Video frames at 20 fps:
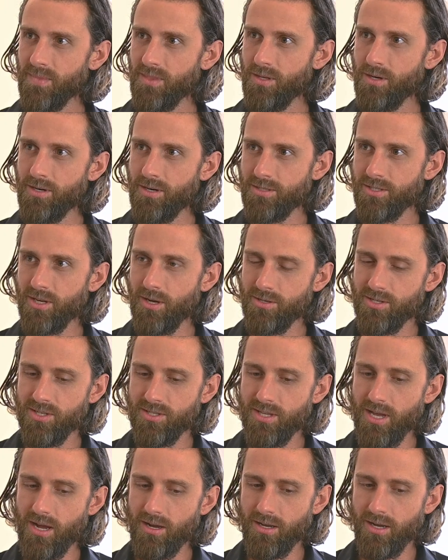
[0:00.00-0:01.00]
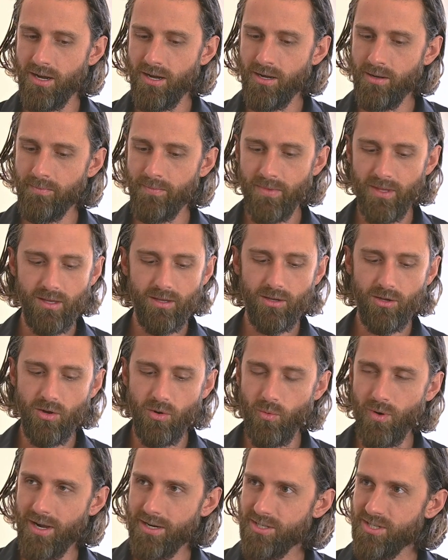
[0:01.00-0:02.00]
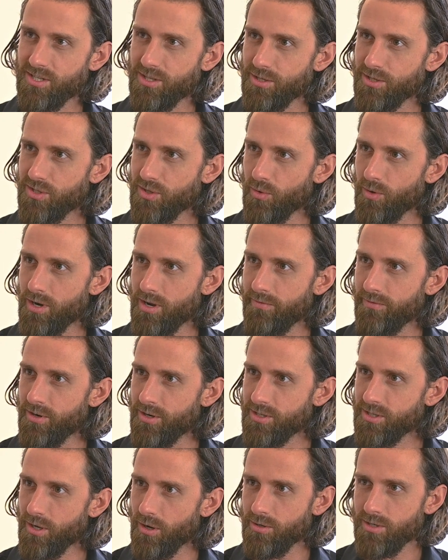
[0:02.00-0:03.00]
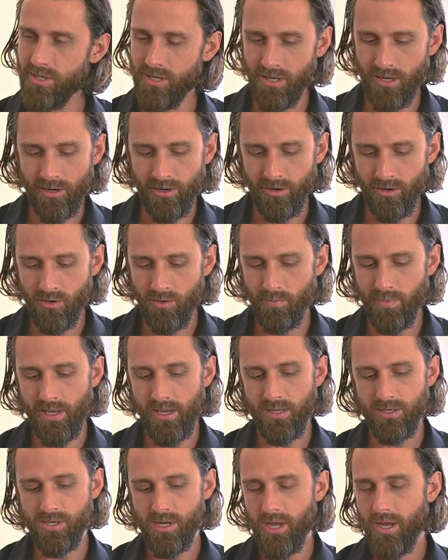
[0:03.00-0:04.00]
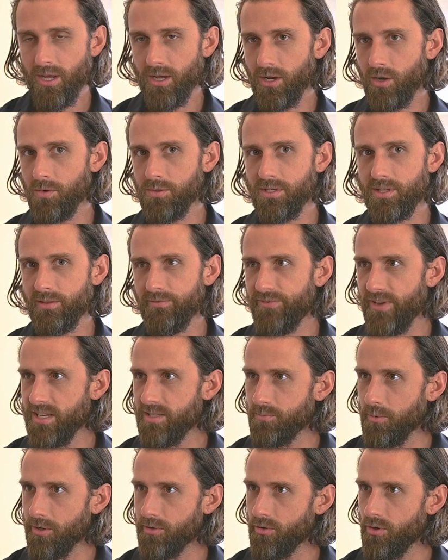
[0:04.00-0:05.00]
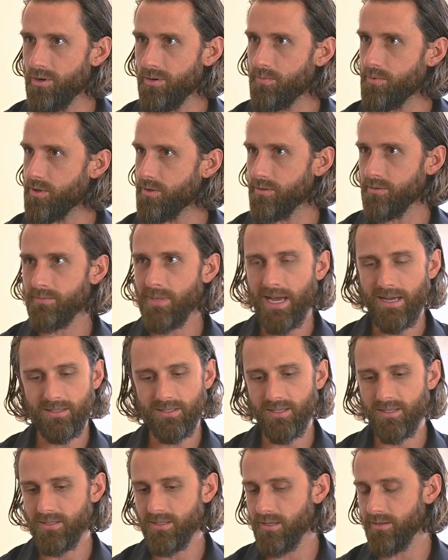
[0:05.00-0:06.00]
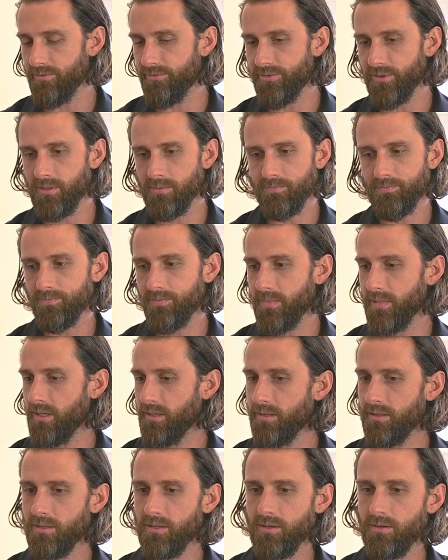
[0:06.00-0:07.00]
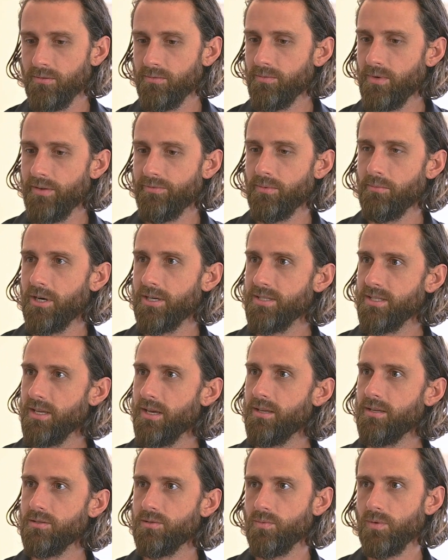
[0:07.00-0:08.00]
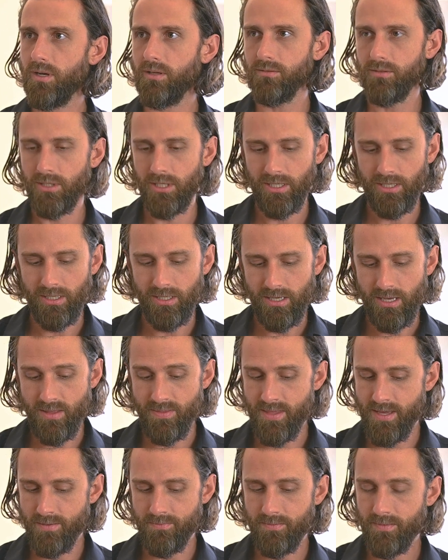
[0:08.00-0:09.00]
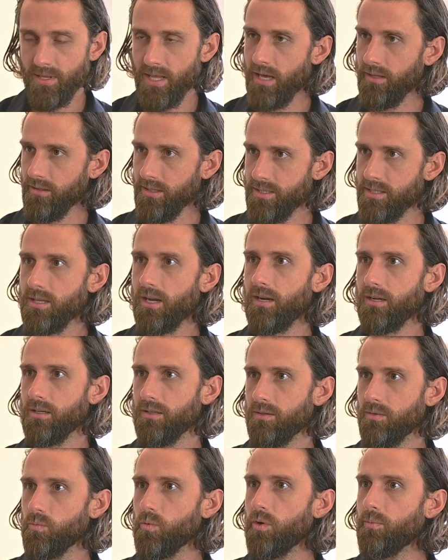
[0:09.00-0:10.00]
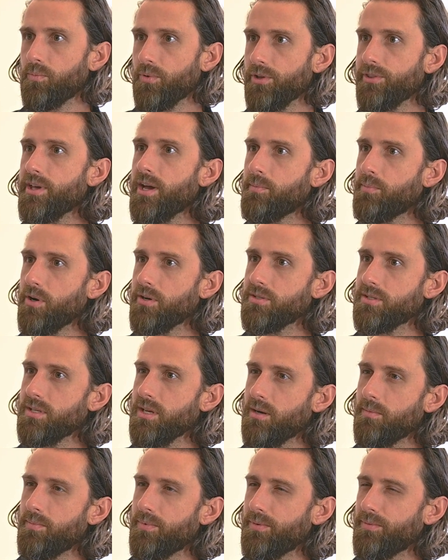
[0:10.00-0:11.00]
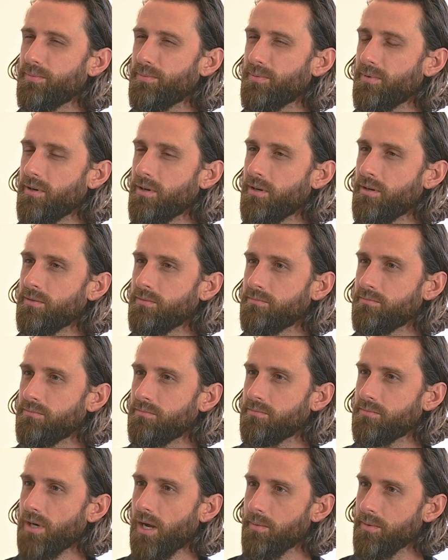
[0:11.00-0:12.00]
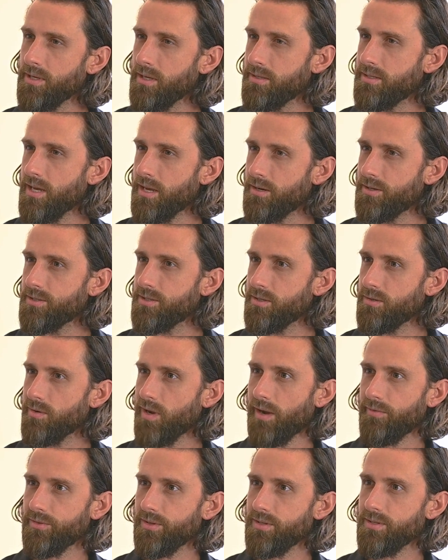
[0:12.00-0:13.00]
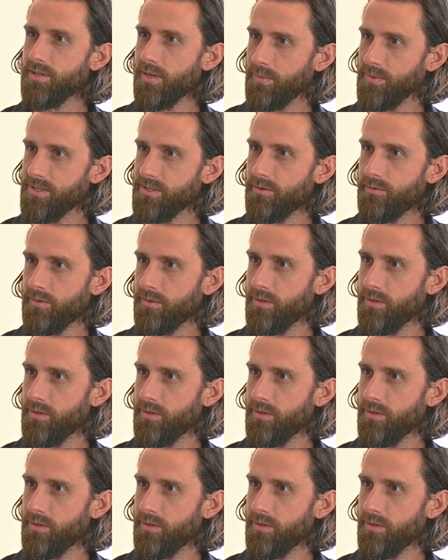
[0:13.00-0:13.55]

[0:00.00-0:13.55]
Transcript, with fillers: thenursecoaches.com go watch the story of nurse coaching on our homepage go into the facebook group you can access it from uh, you know right from our site as well and then, yeah, let's talk. We'll put that post up uh, probably a day or two after this episode